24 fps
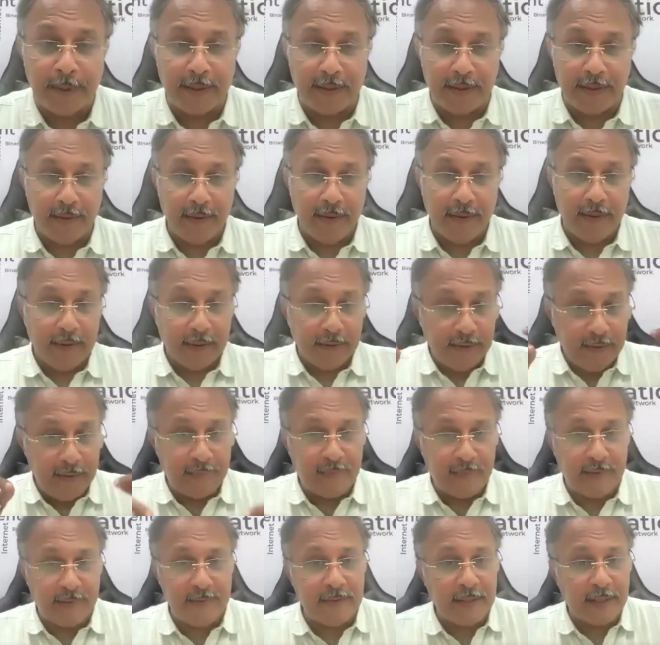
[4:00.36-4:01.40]
But
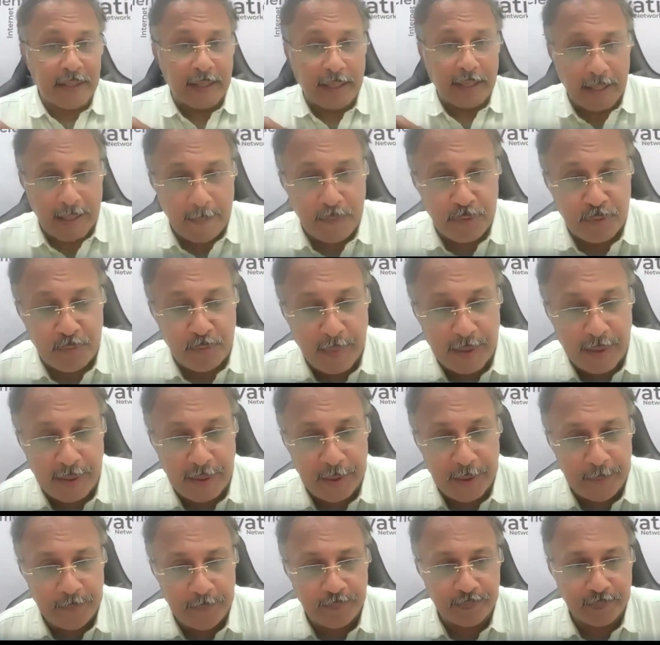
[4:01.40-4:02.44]
this is a club's
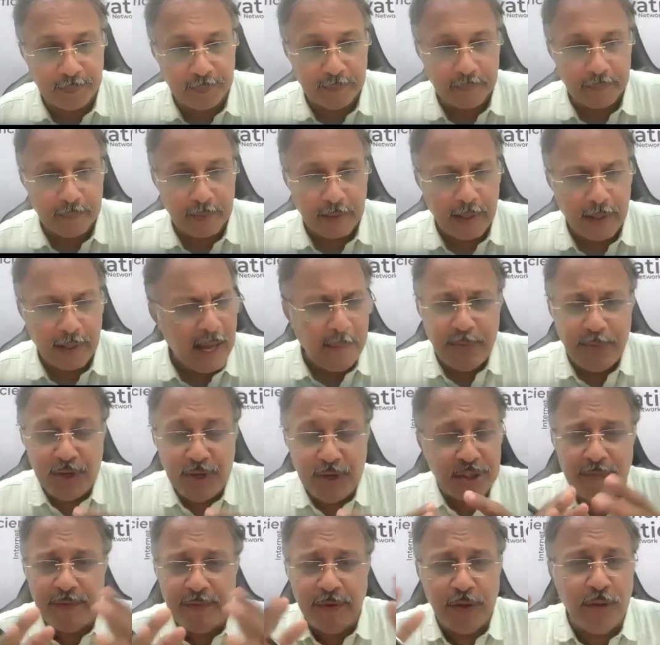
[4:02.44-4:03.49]
money. I'm
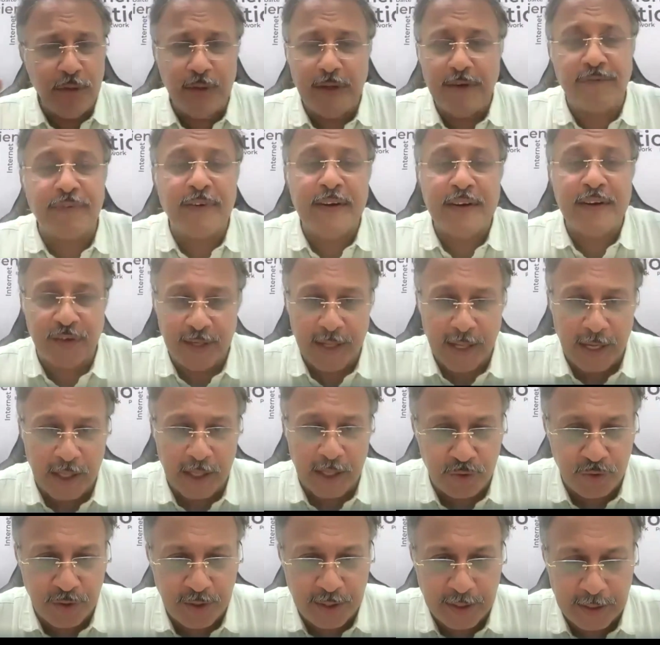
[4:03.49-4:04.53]
just giving you different
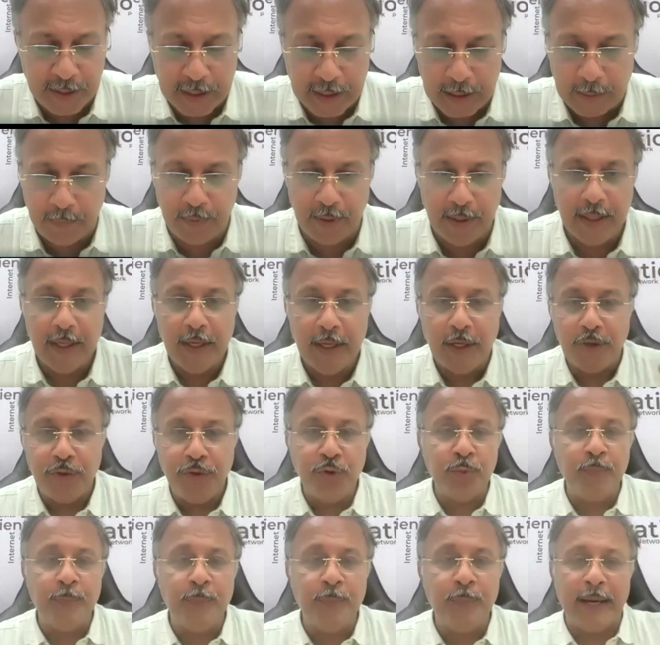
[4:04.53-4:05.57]
scenarios in a club.
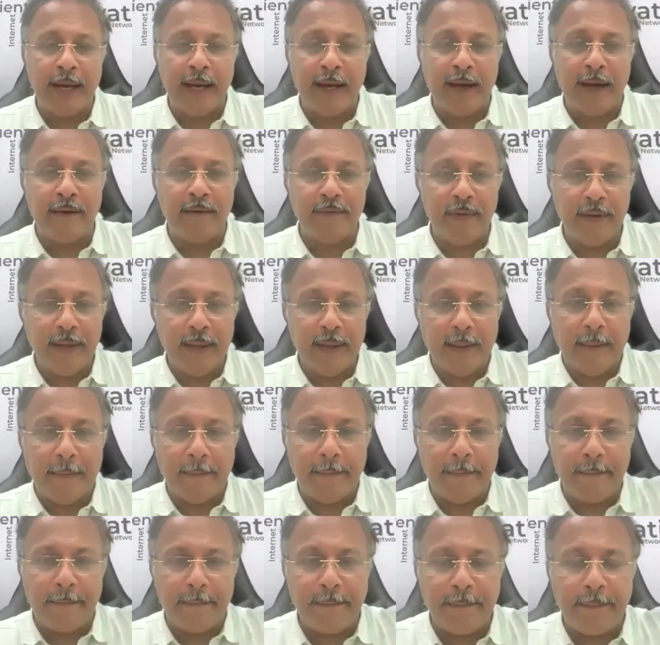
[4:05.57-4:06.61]
You may have
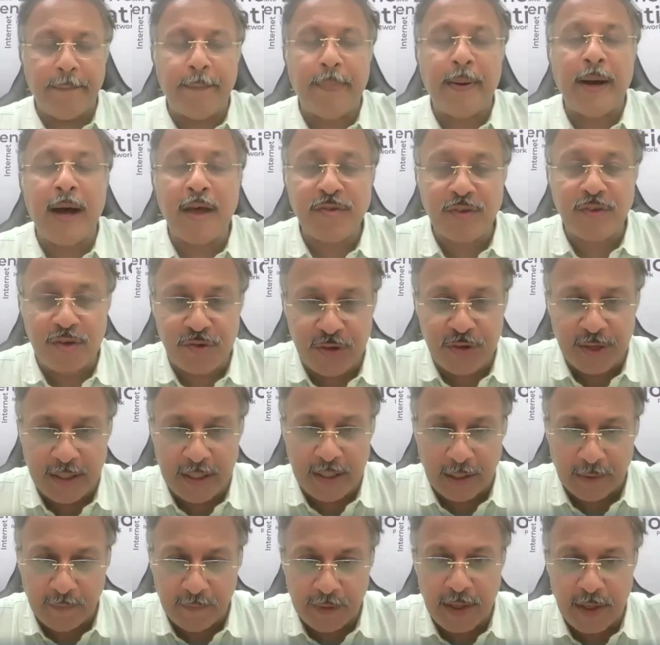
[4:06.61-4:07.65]
past
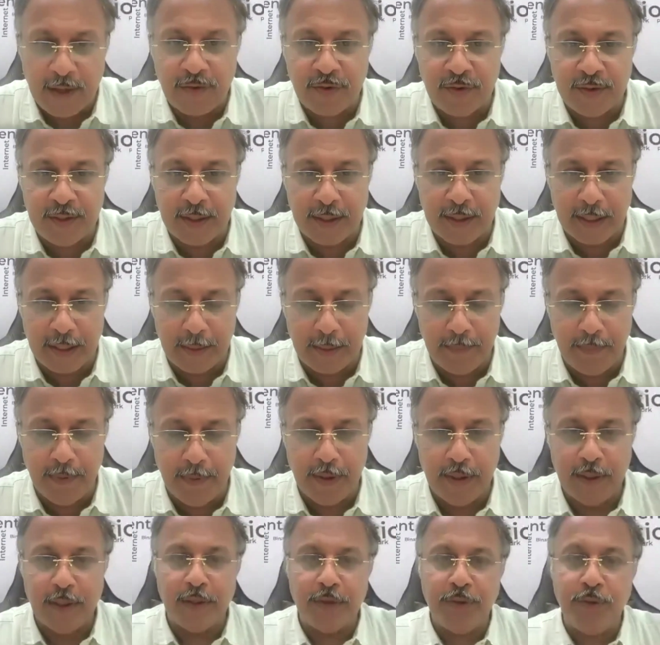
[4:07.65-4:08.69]
district governors in the club.
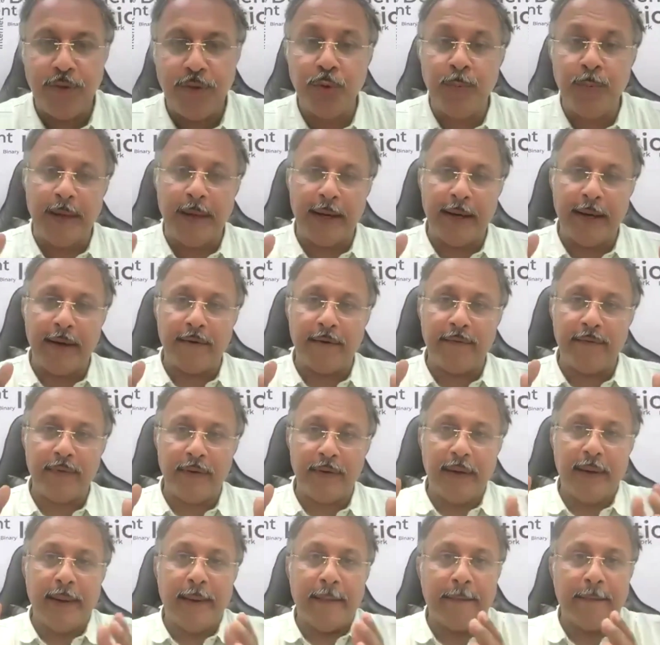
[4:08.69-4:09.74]
You may have
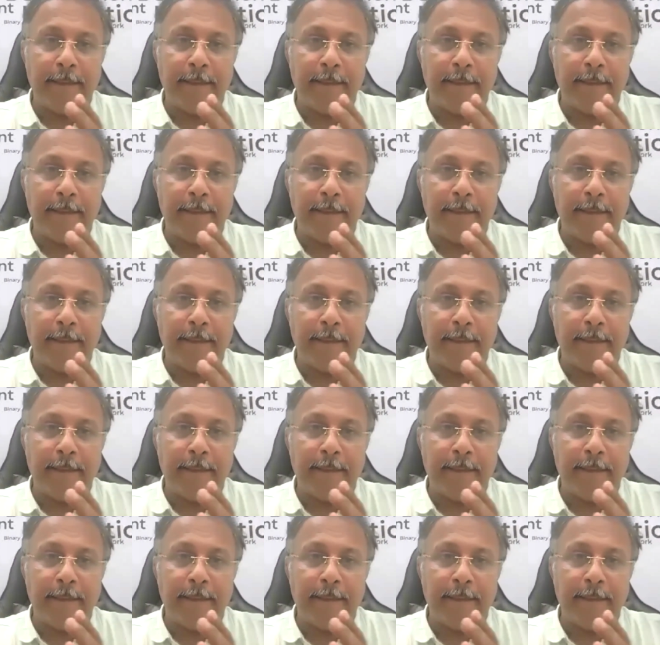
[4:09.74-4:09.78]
